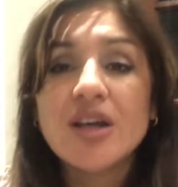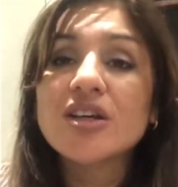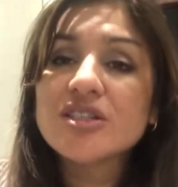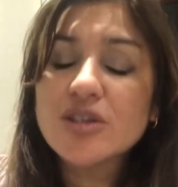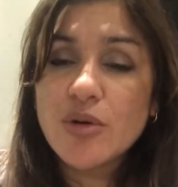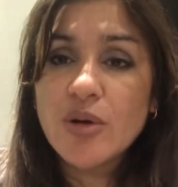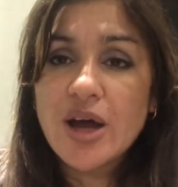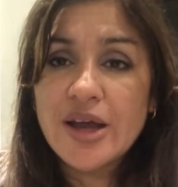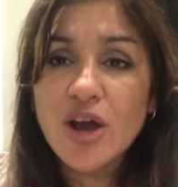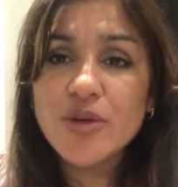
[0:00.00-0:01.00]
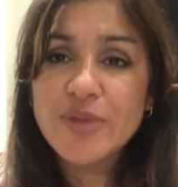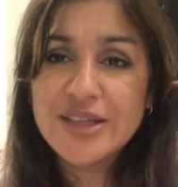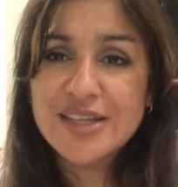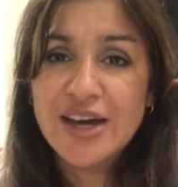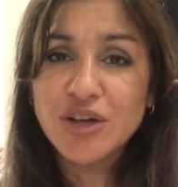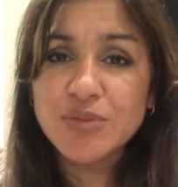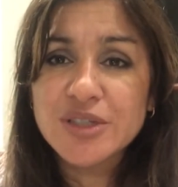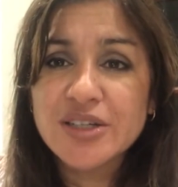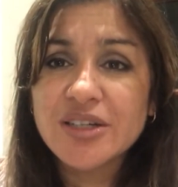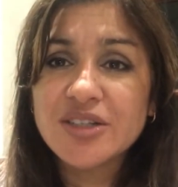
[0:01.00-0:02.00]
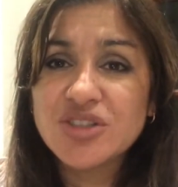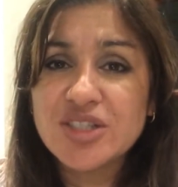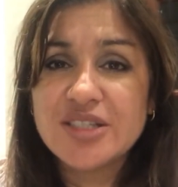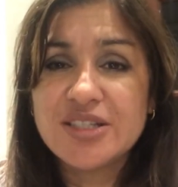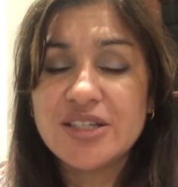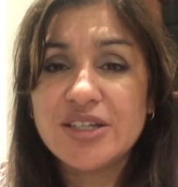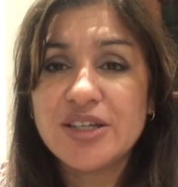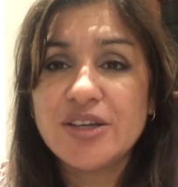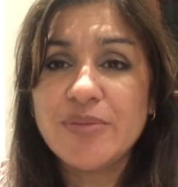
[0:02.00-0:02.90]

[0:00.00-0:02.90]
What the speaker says: So I hope that's helped, just to